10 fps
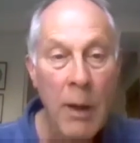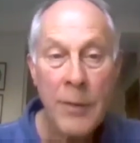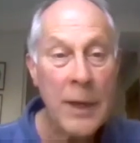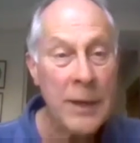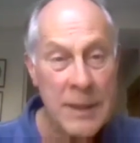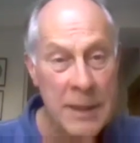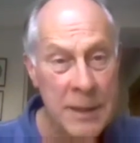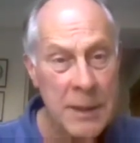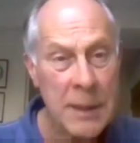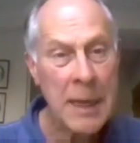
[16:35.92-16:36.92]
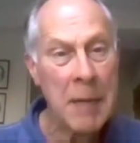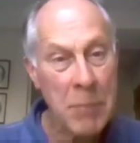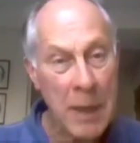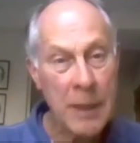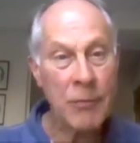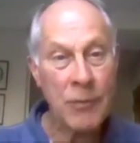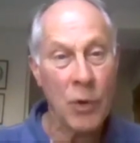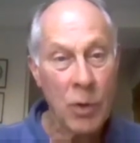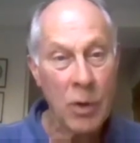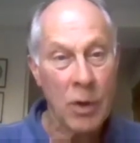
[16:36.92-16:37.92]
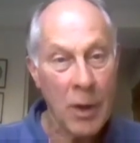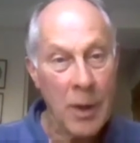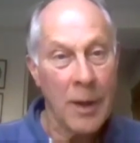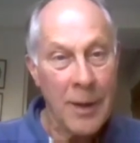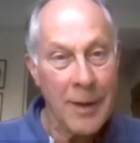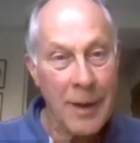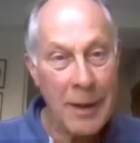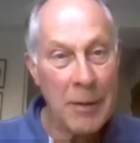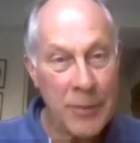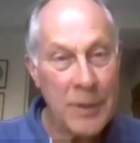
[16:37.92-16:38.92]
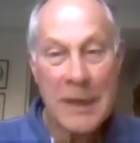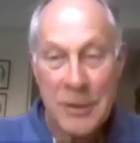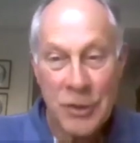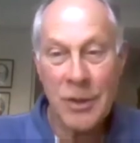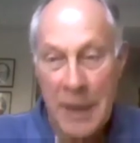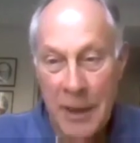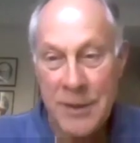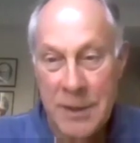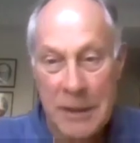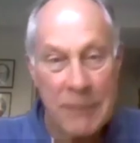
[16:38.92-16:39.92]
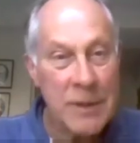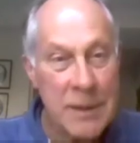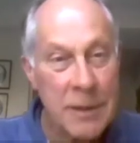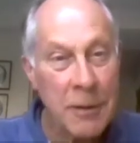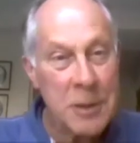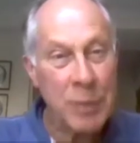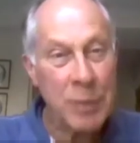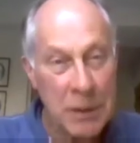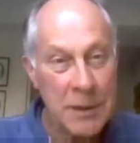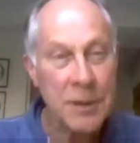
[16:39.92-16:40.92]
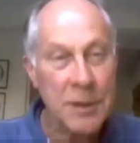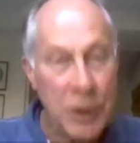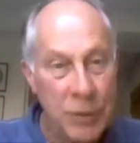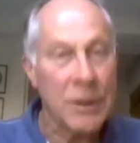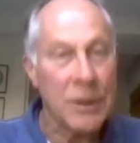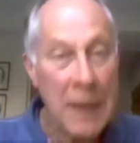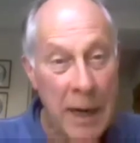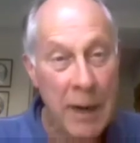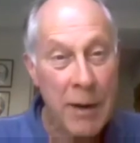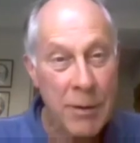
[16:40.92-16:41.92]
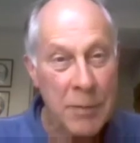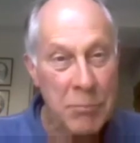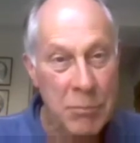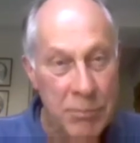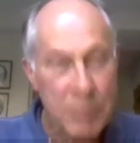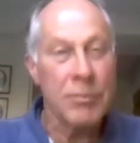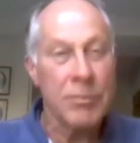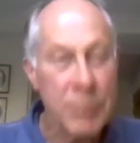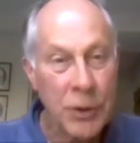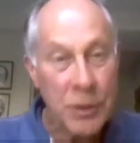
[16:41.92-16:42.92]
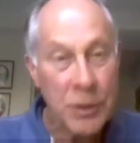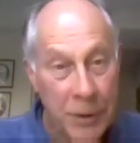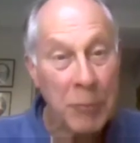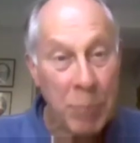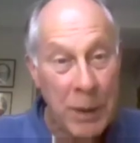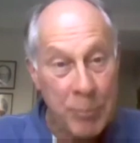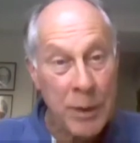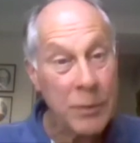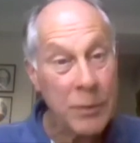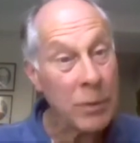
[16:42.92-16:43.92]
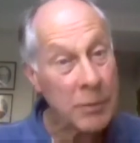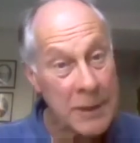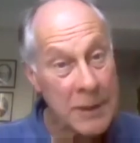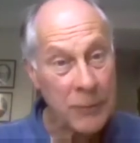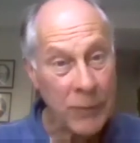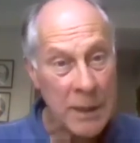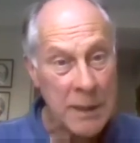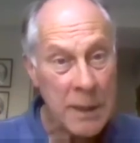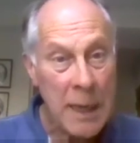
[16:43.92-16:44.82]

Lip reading: than it is to get money for the National Health Service, hospitals, acute care, and curing people, and all the rest of it.